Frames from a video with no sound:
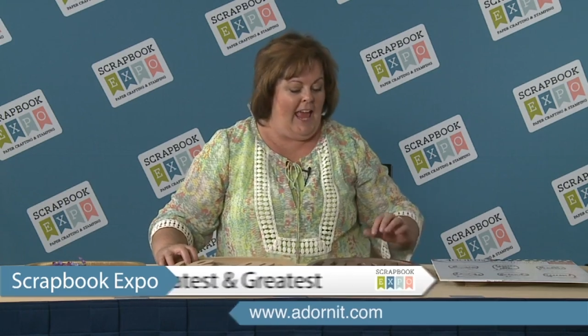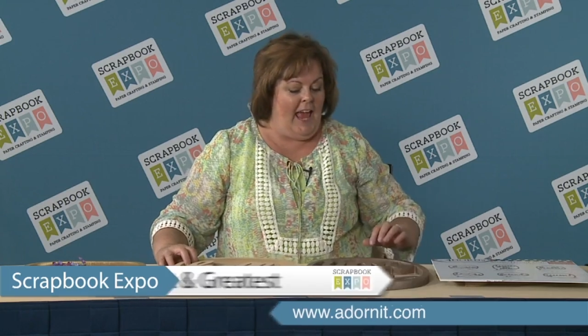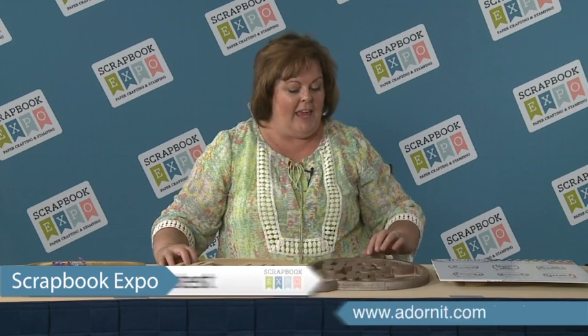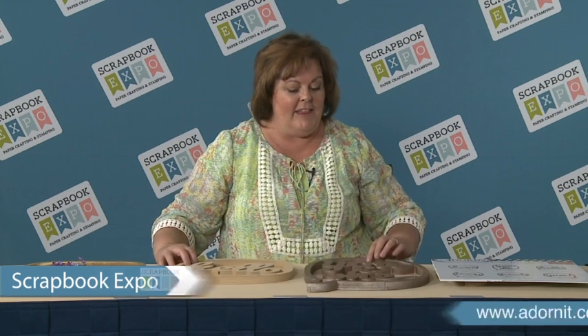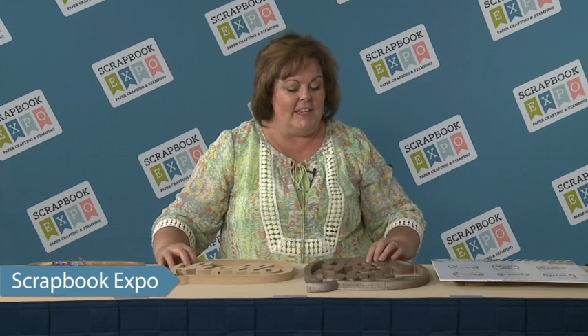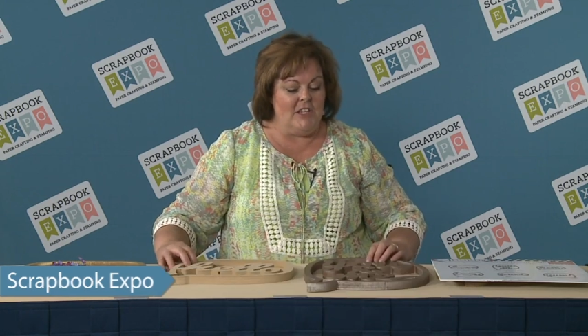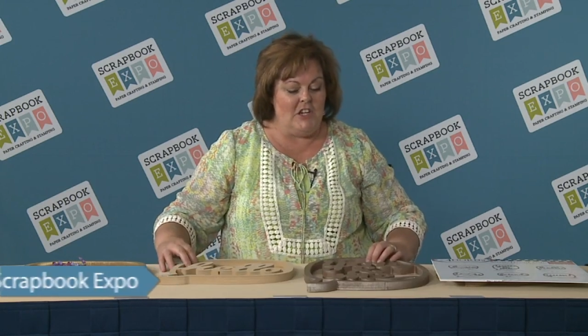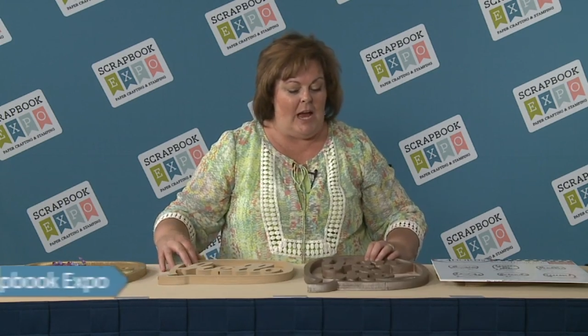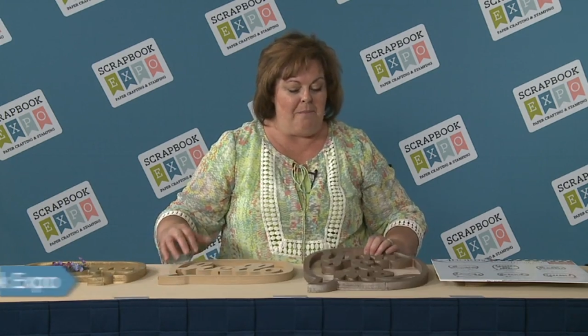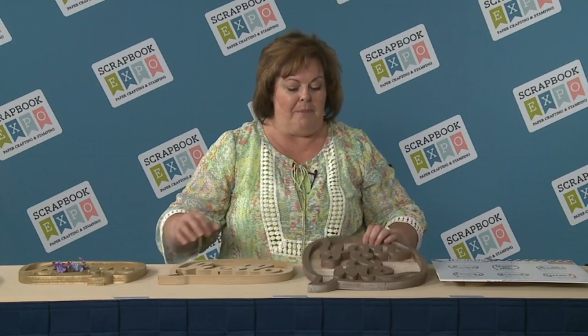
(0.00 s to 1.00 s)
And this
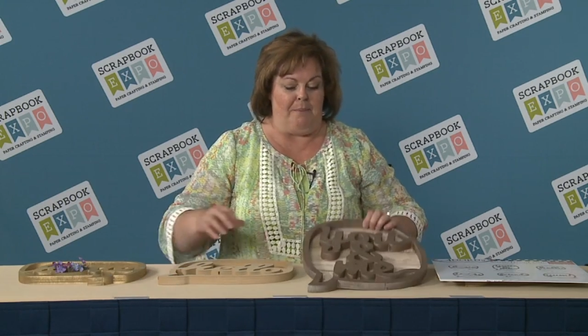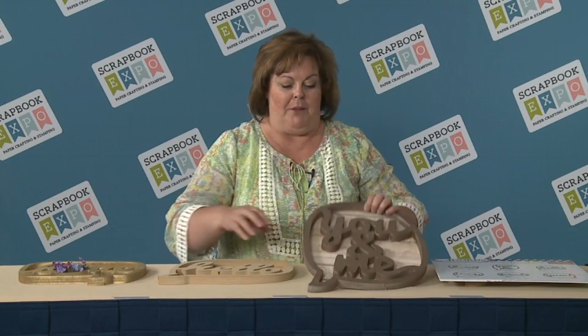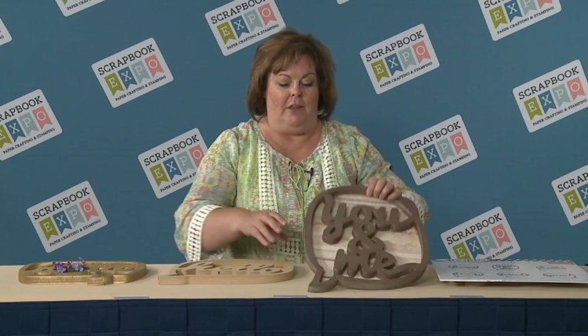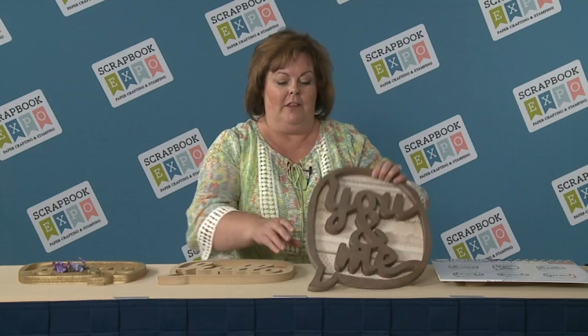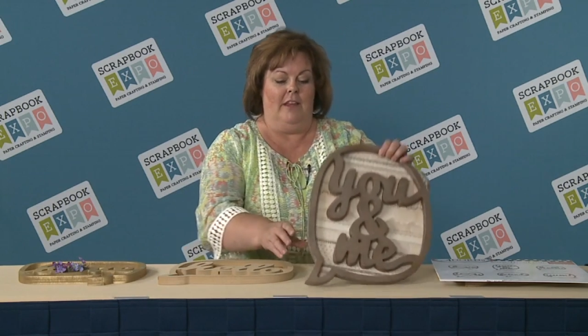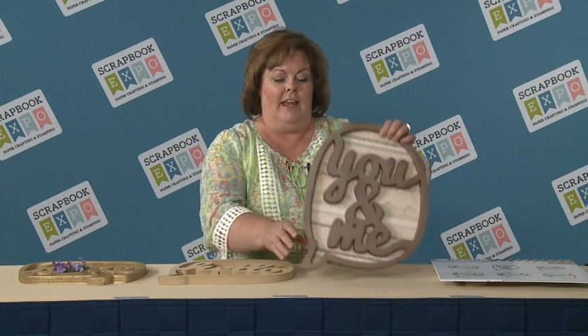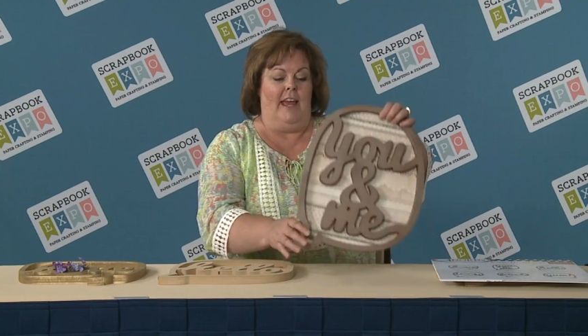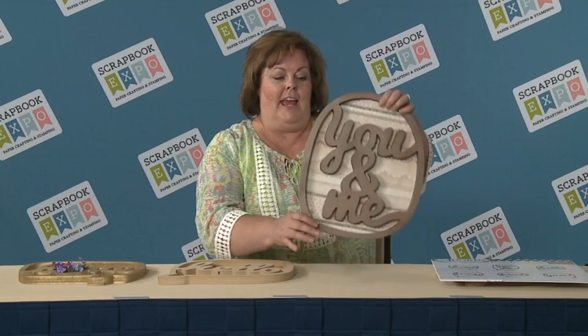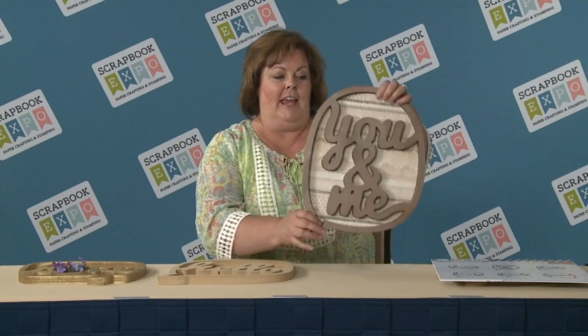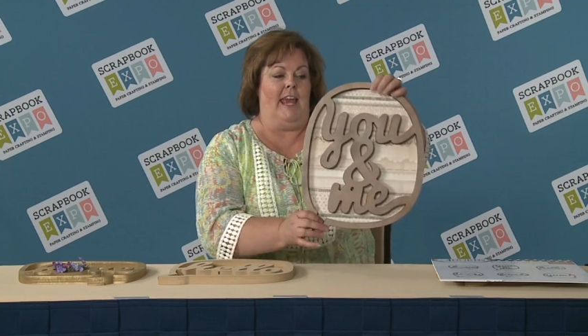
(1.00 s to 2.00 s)
chat bubble
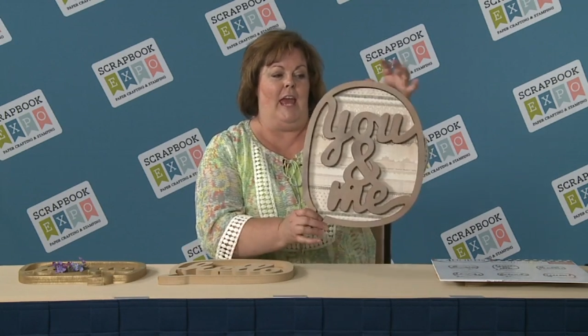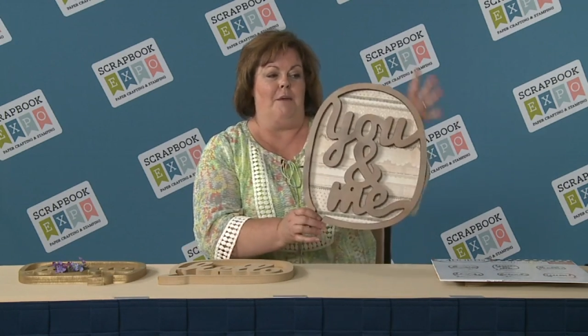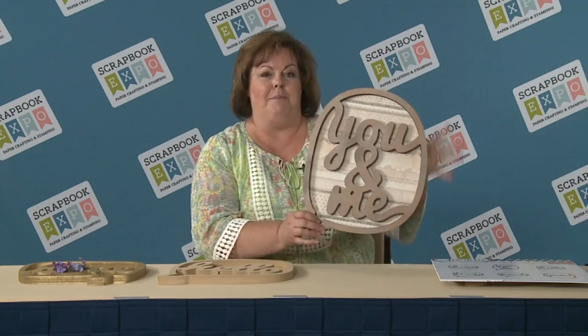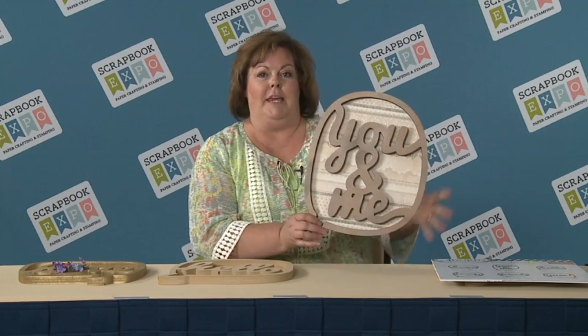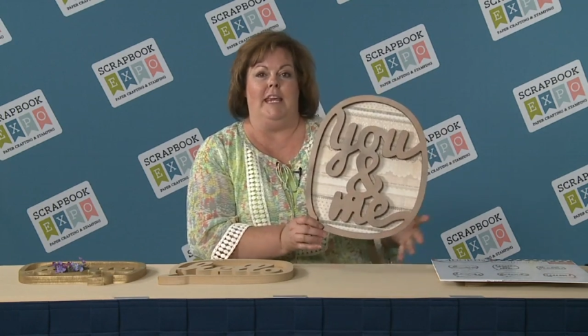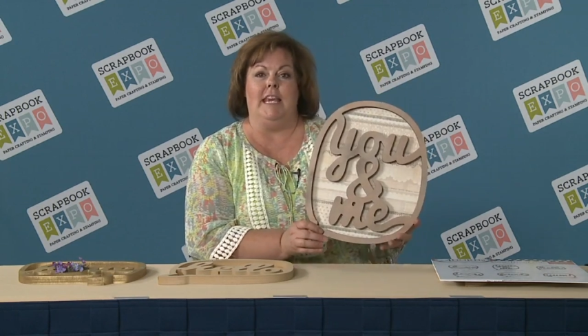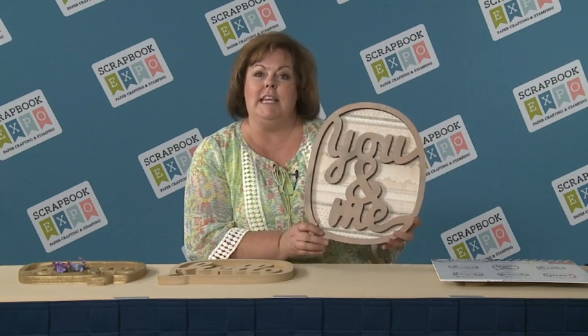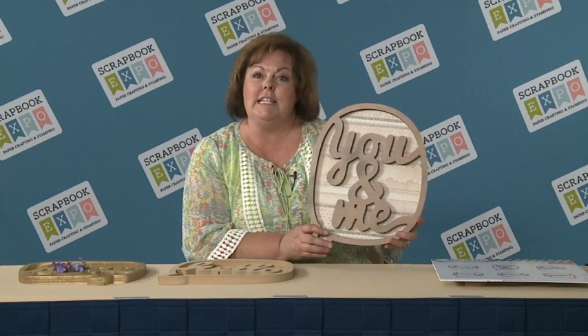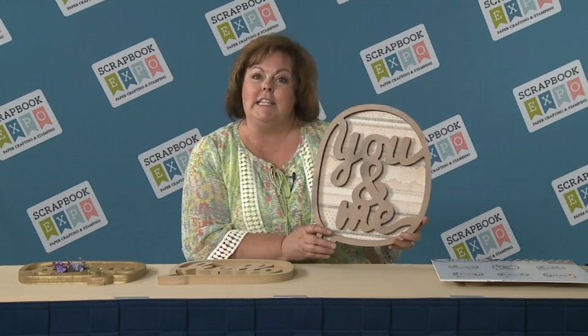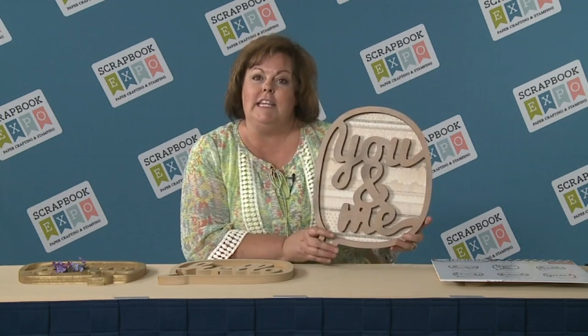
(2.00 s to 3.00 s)
can be
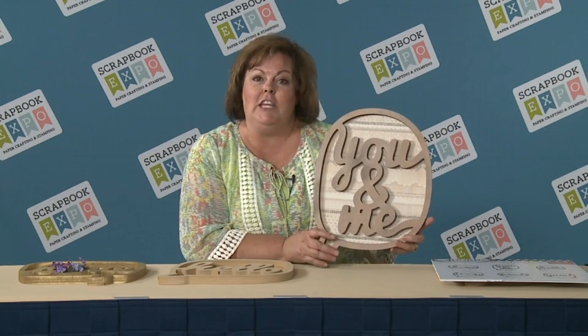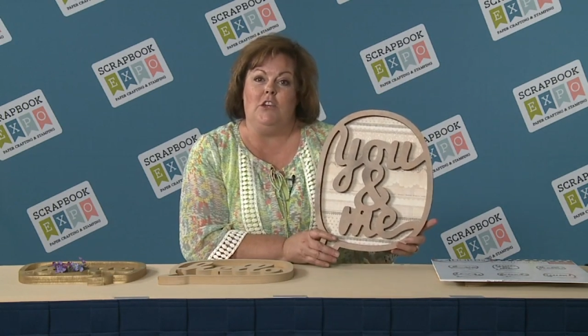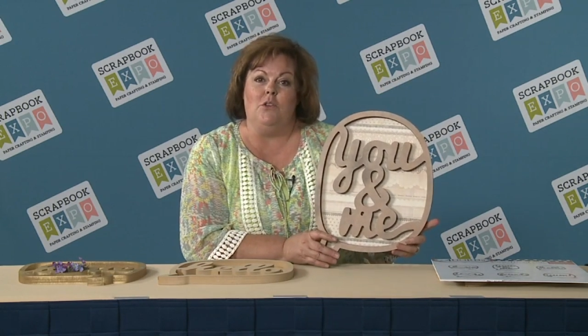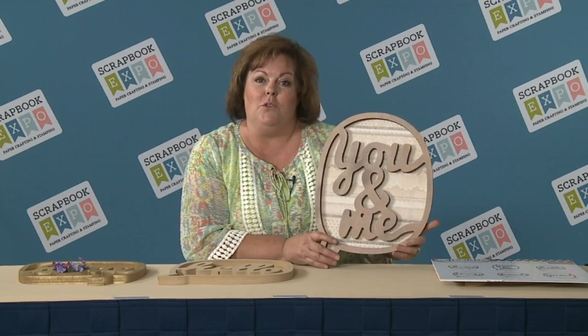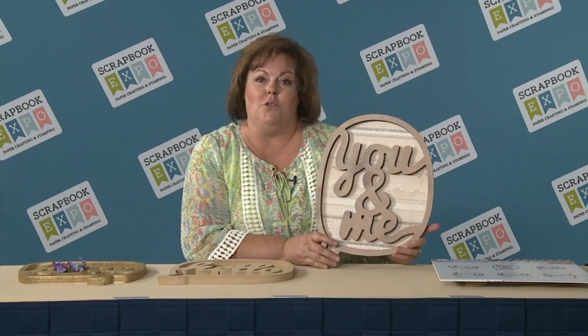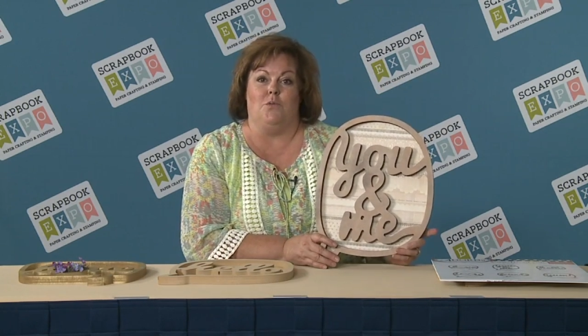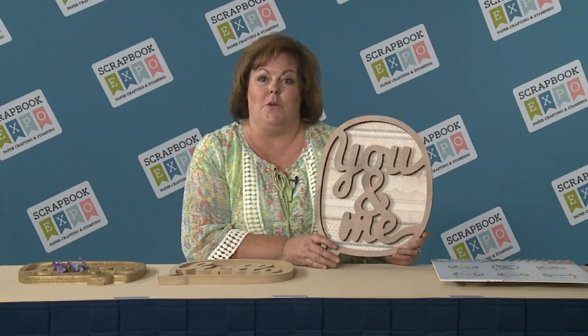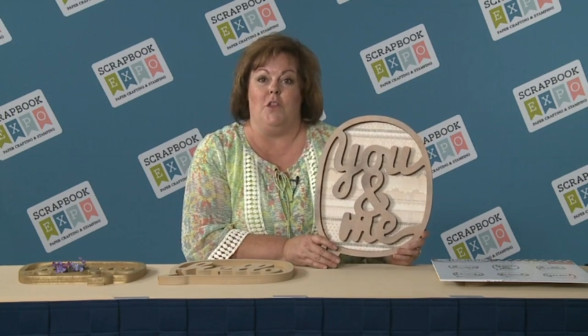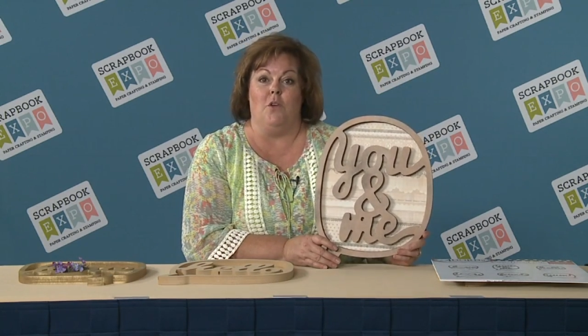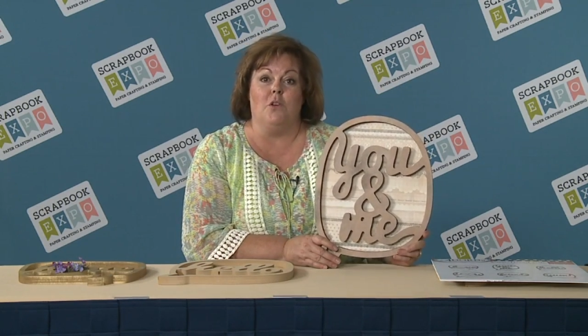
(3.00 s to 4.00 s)
easily used
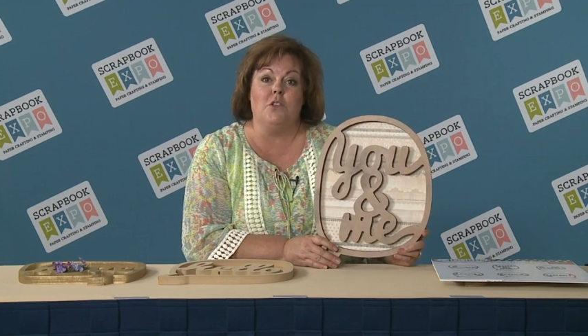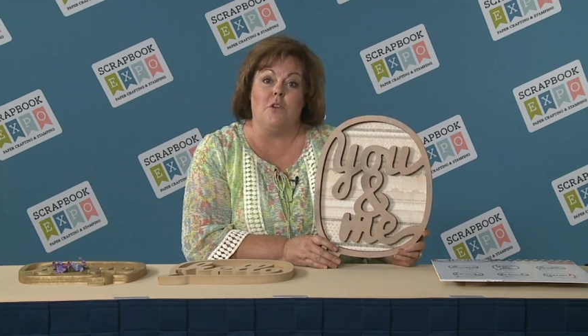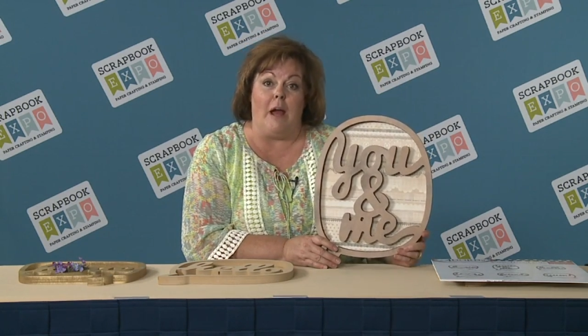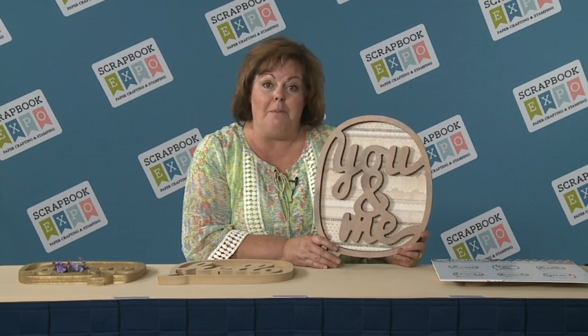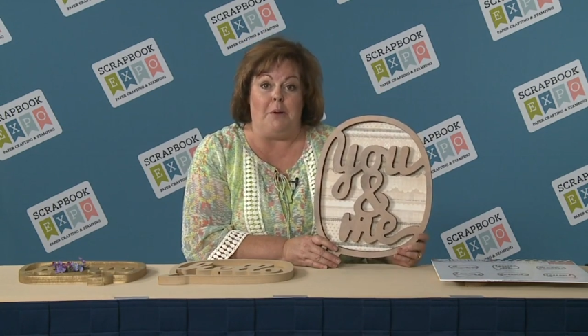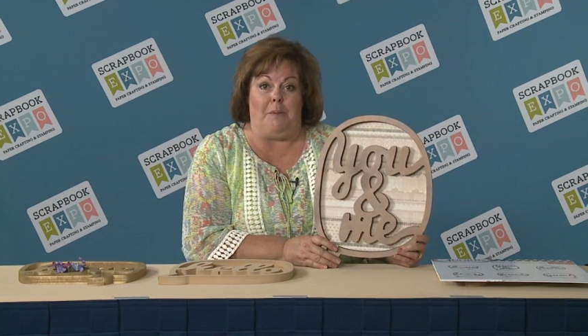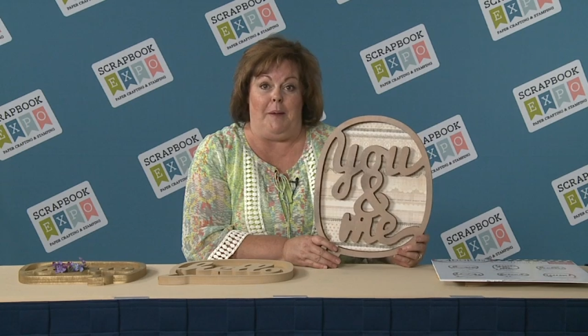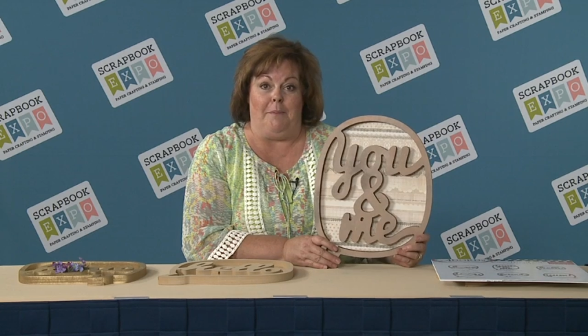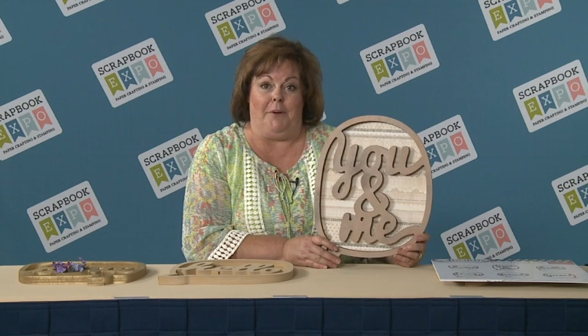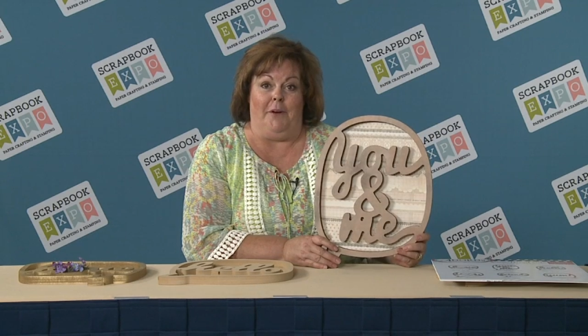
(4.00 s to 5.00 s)
with your scrapbook
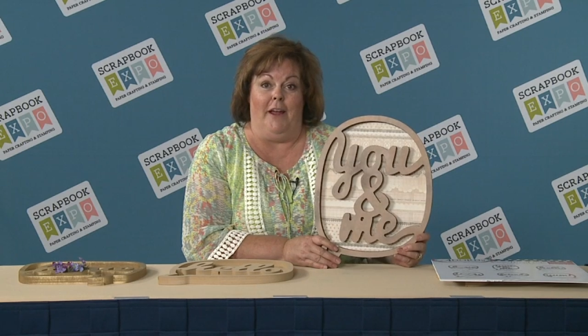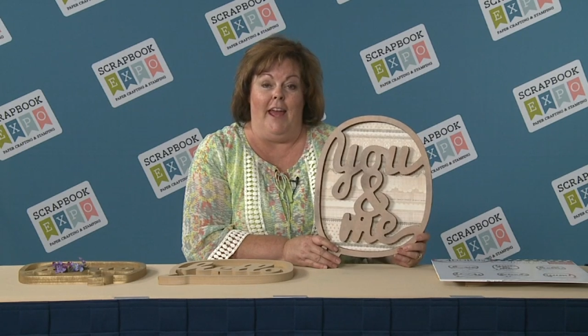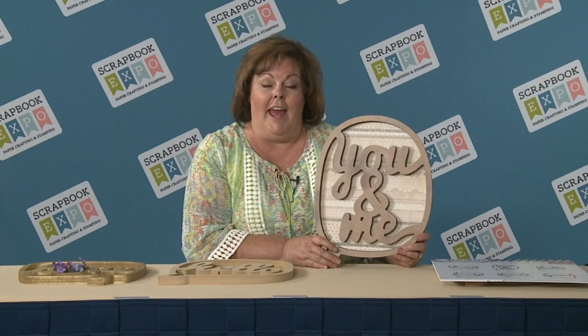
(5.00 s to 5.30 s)
paper,